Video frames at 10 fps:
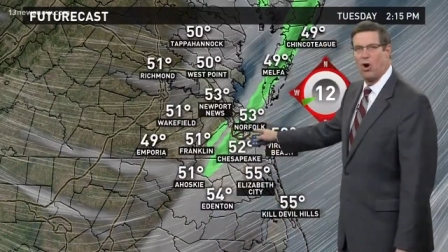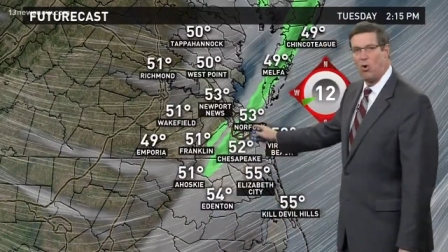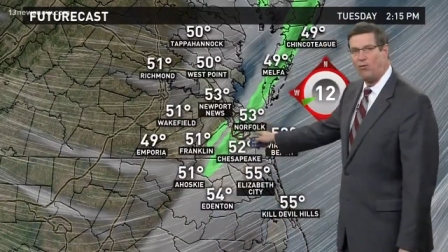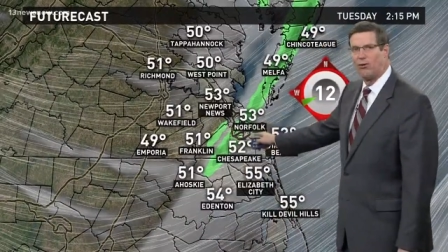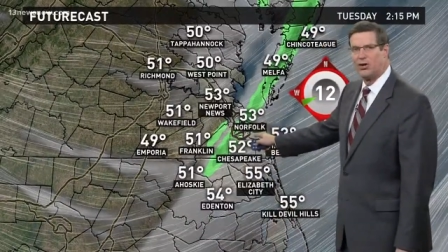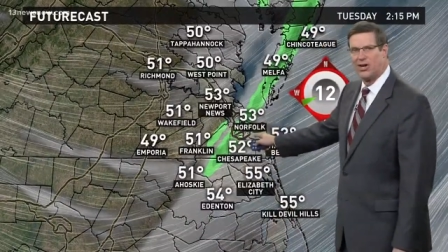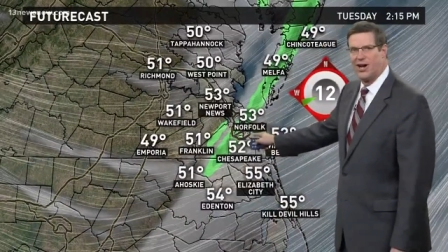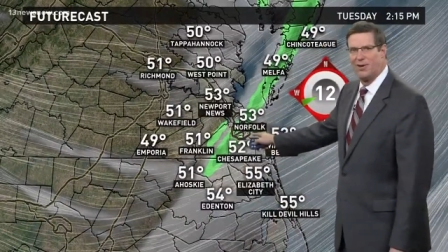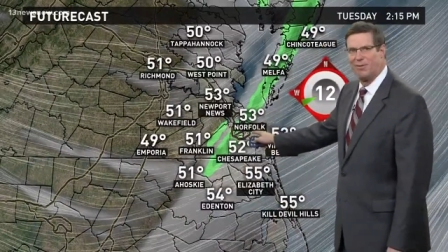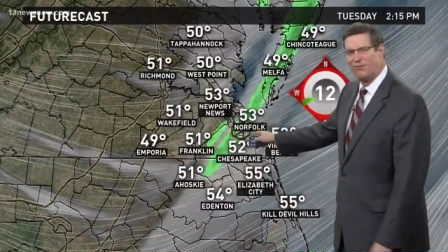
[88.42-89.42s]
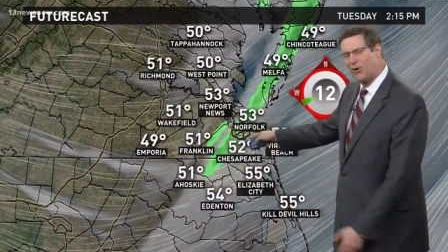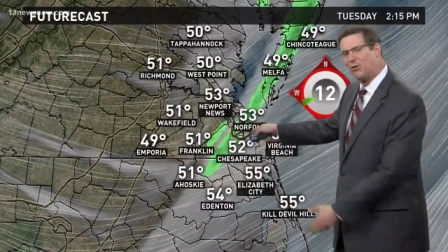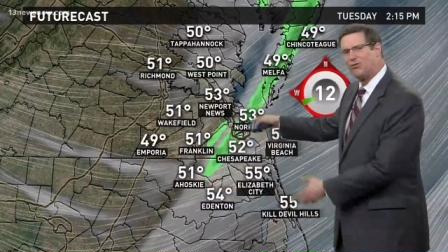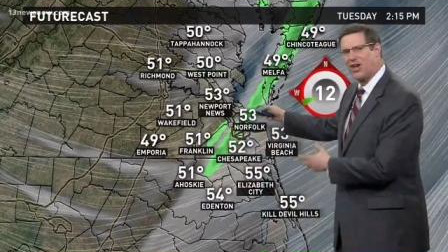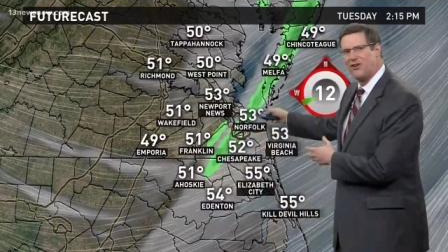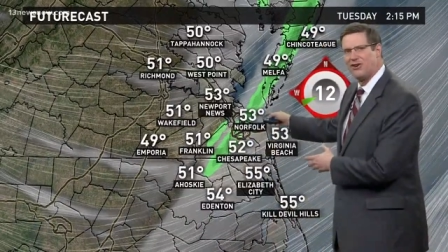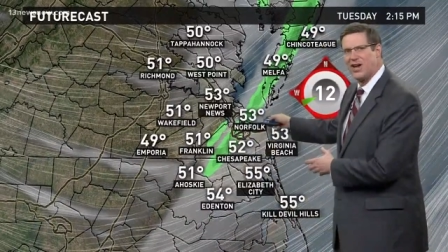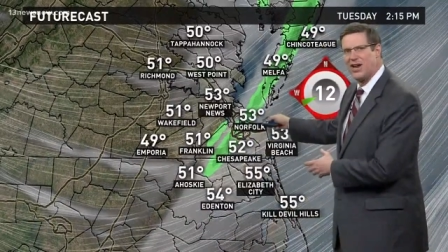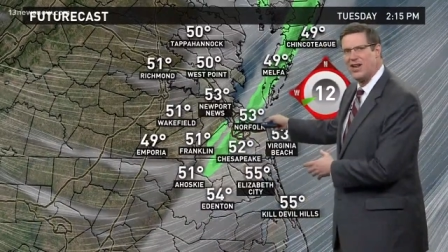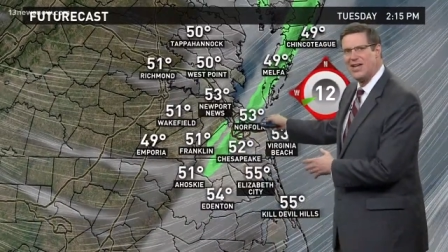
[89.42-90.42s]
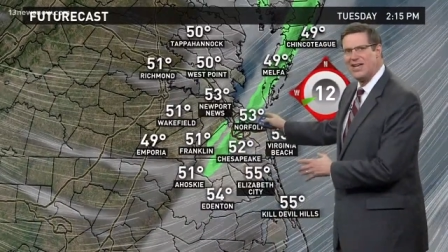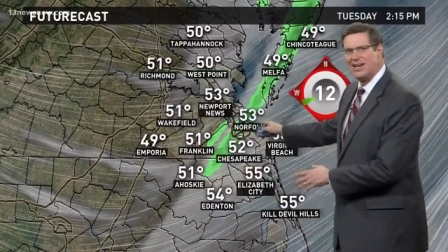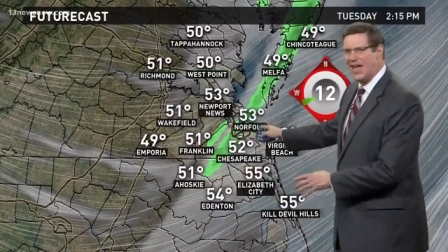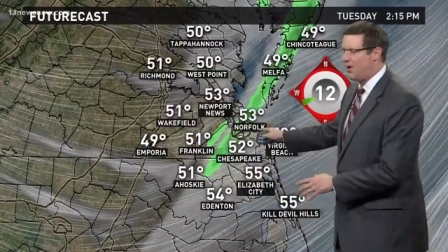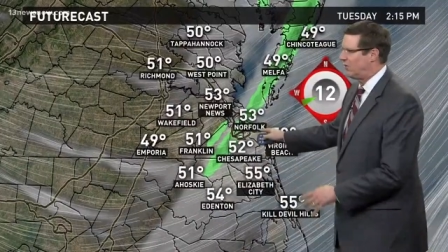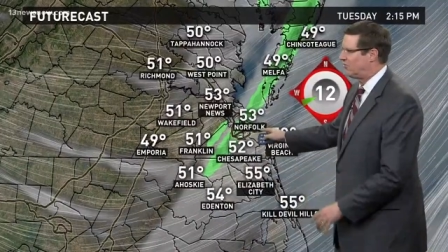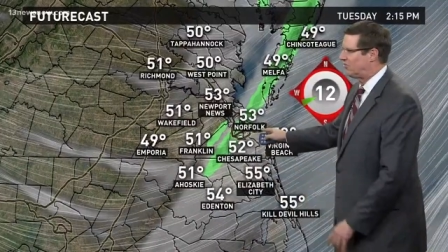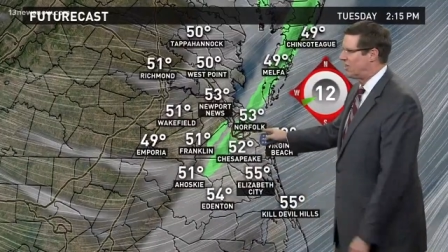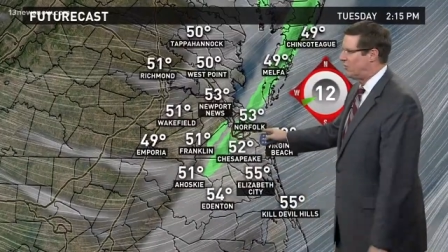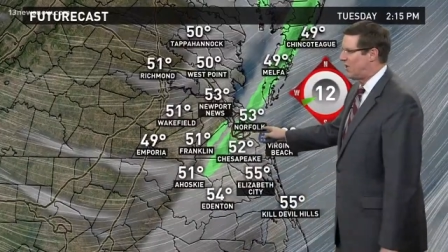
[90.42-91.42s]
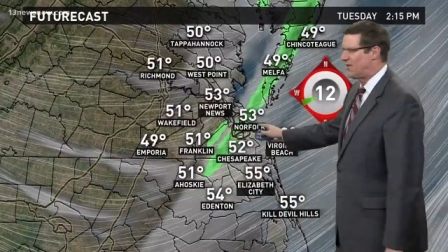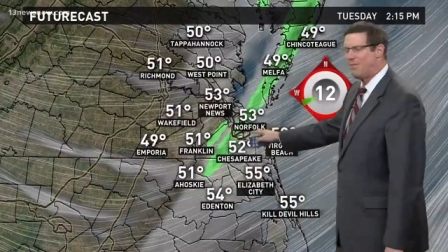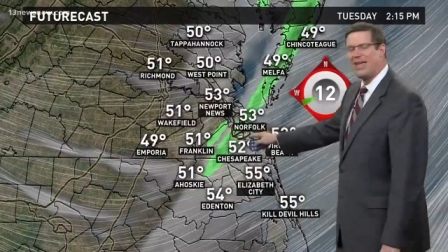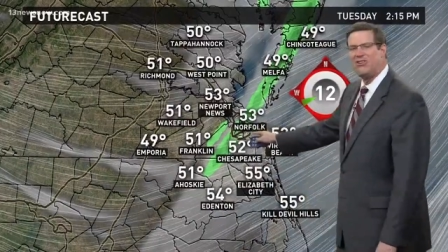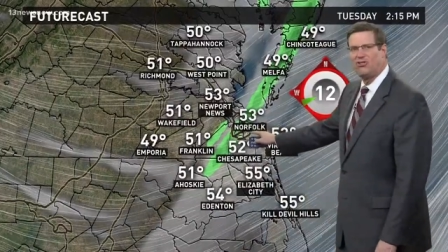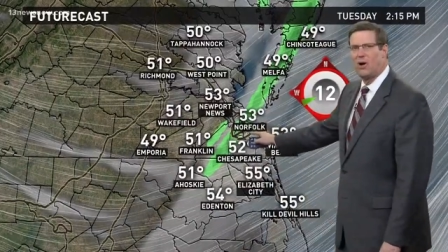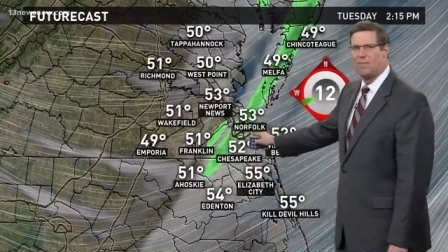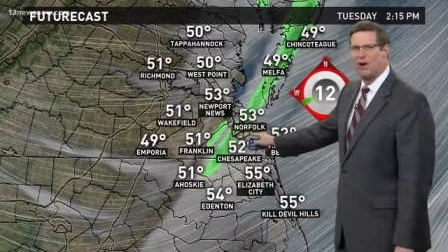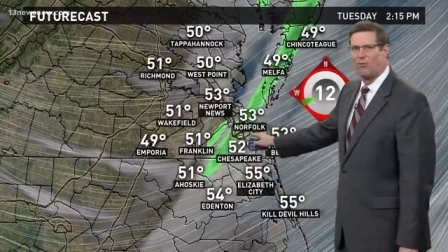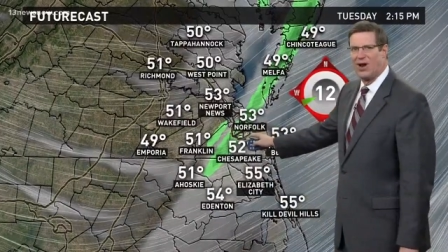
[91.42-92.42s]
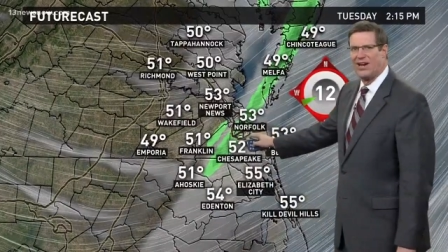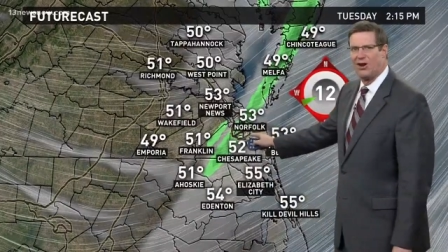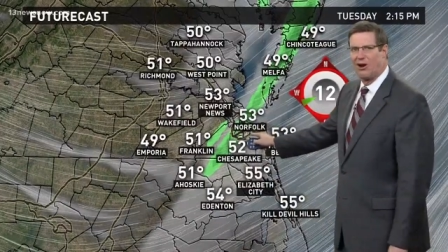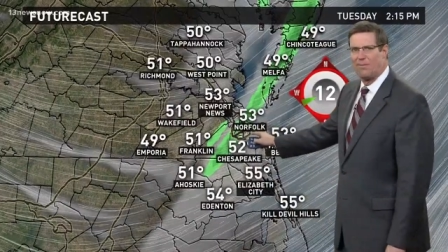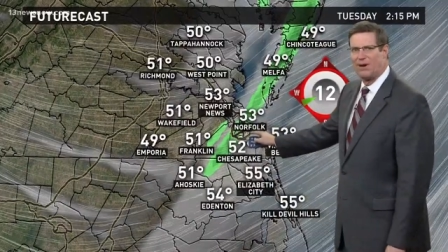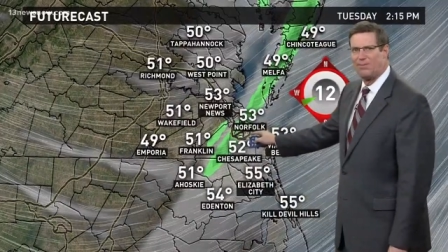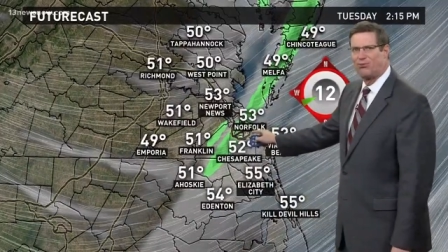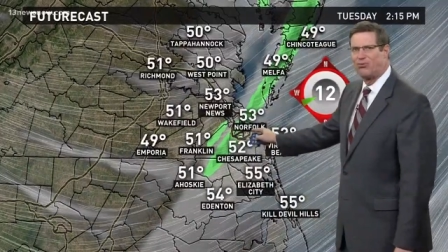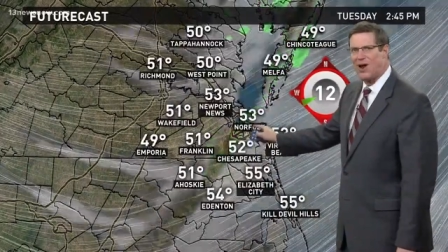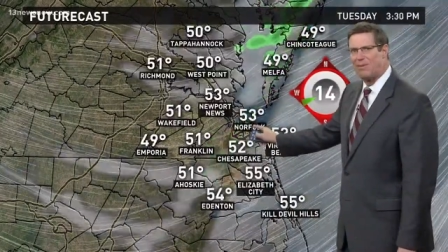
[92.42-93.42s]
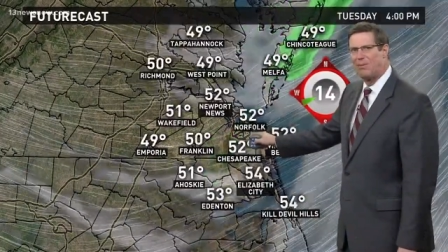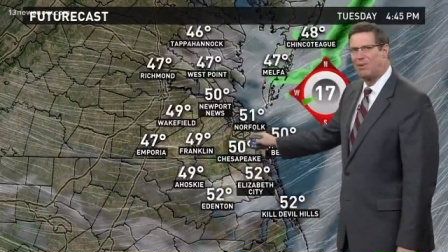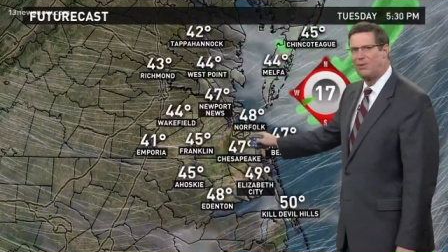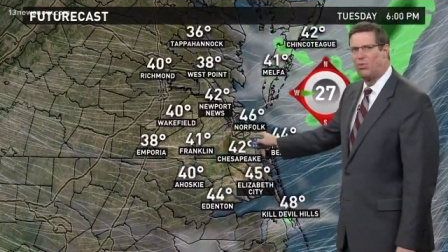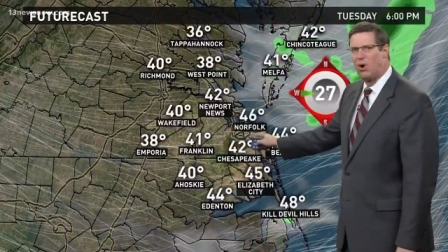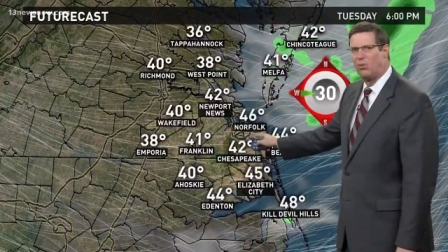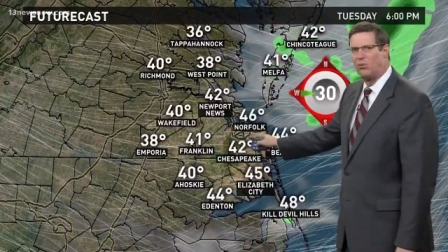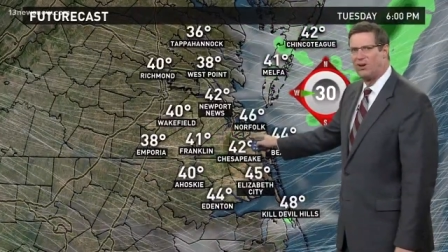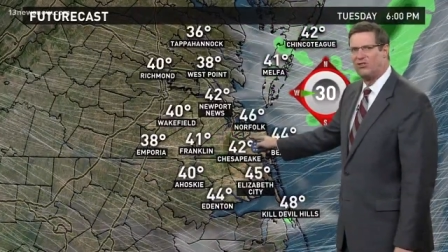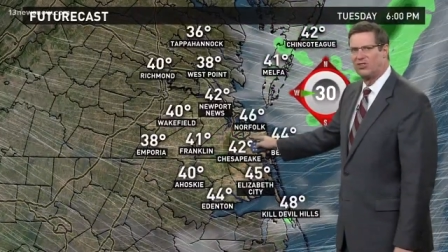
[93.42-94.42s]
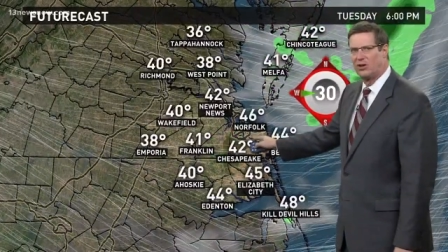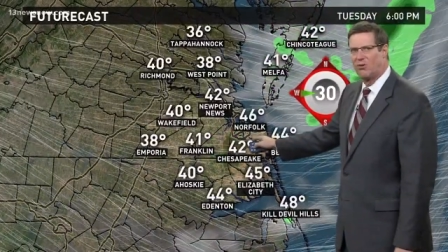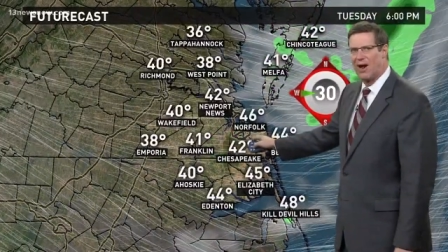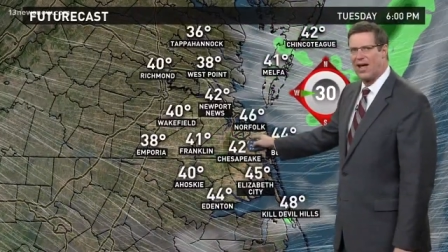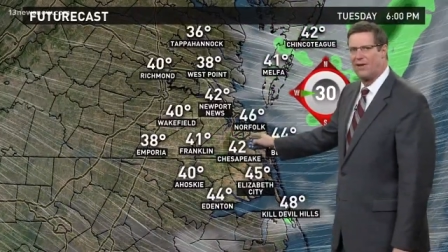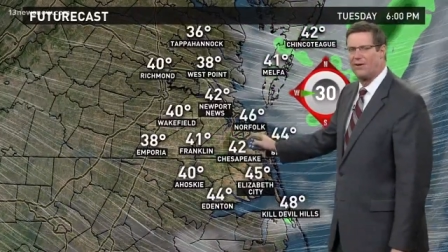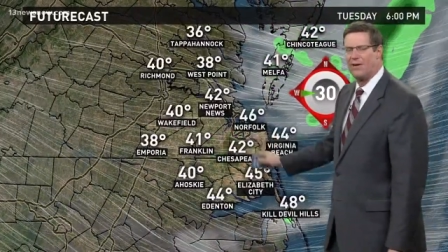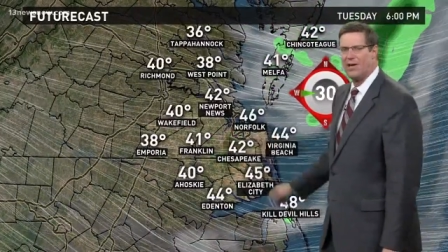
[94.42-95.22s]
overdone. Before it was underdone, now it's, well, it may show up on radar, but probably won't reach the ground. The